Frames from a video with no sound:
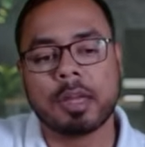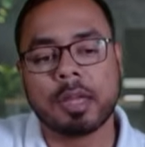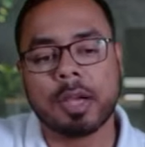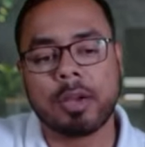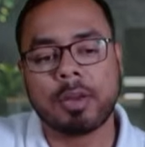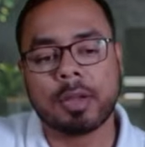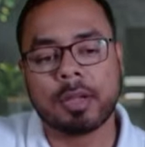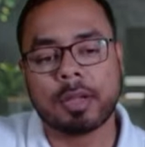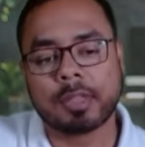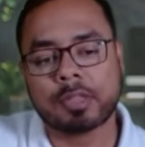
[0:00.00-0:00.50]

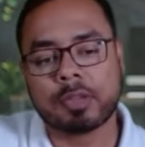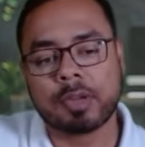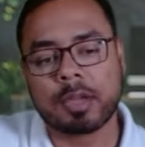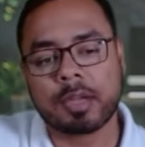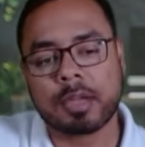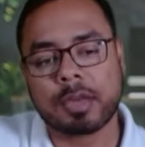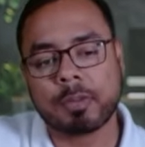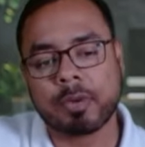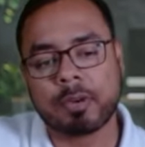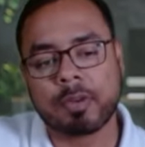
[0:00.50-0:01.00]
Now let us
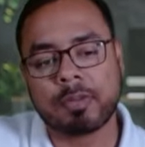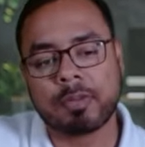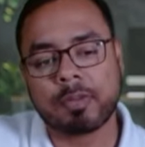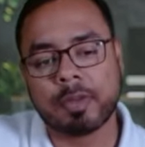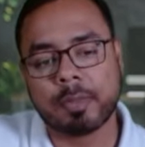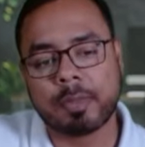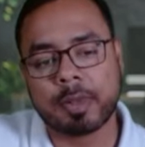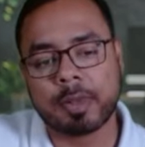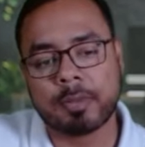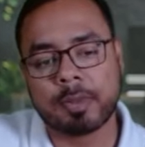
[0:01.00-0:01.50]
talk about
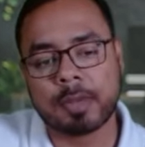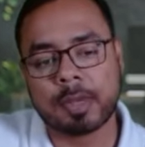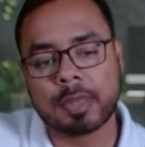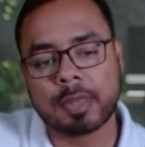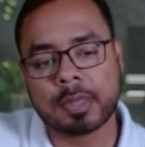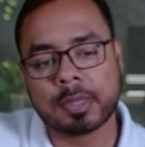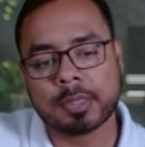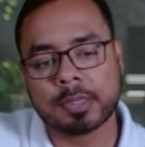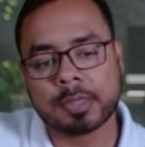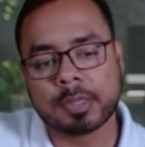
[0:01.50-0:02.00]
favorable
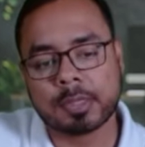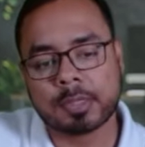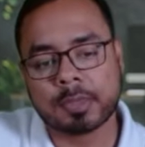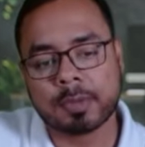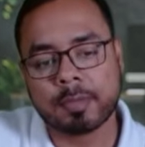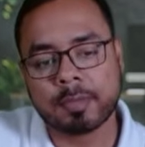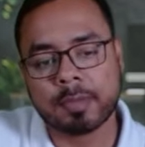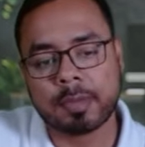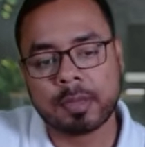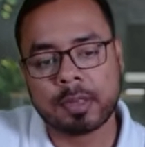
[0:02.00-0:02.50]
cases.